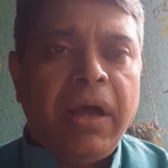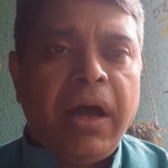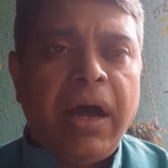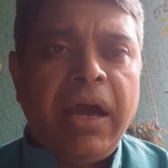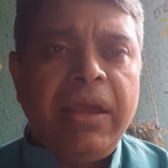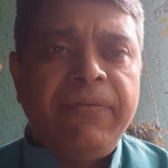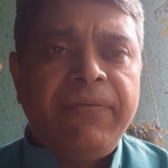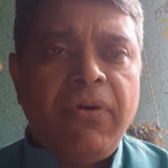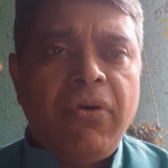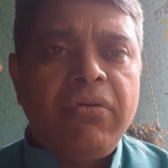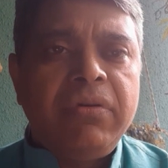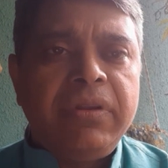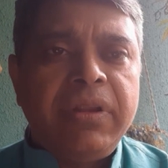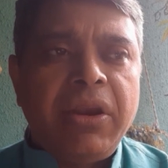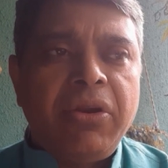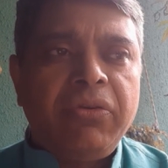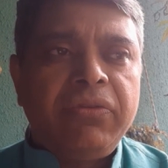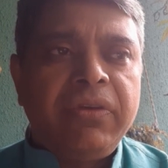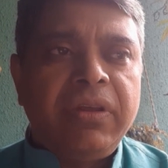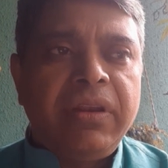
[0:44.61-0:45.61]
I found
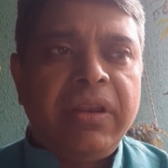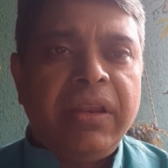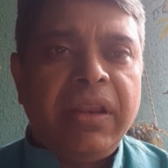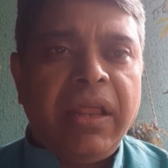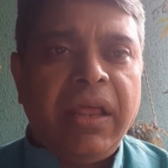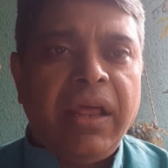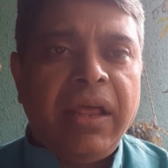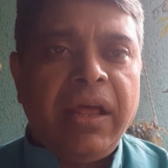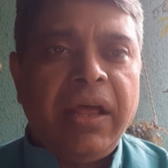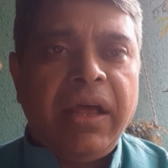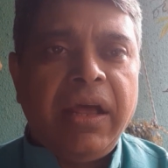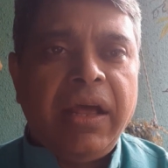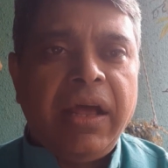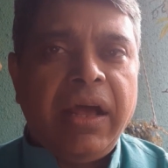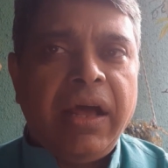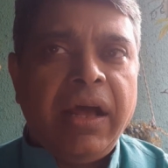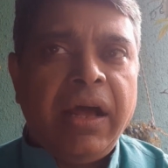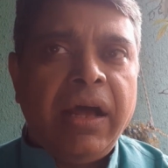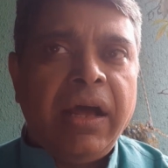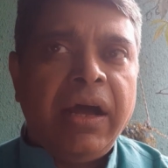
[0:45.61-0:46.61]
there was an
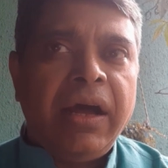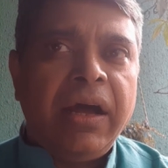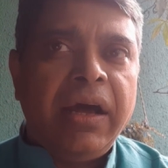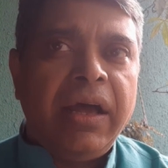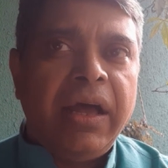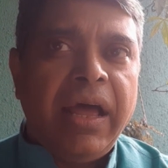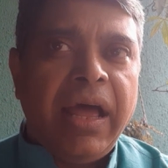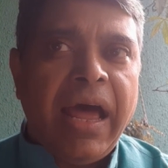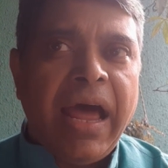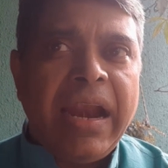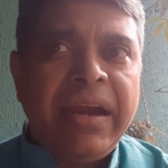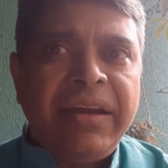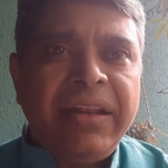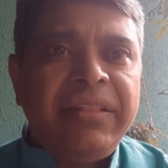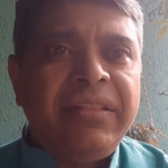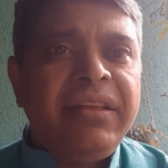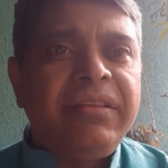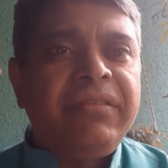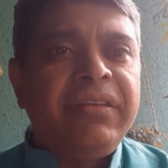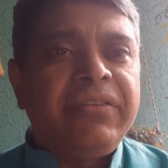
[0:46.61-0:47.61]

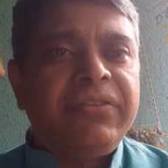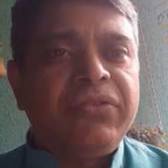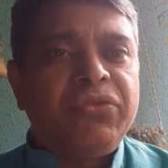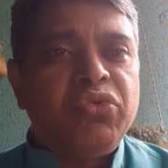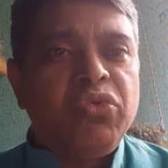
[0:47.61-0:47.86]
antithesis